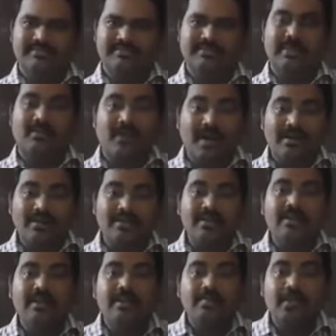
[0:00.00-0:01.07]
For what?
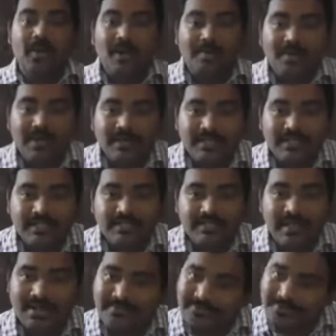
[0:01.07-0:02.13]
Properties
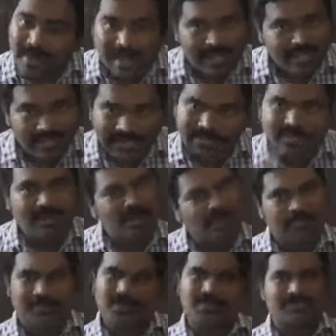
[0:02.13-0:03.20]
of ionic
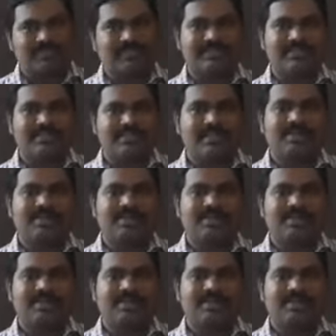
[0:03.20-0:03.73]
compounds.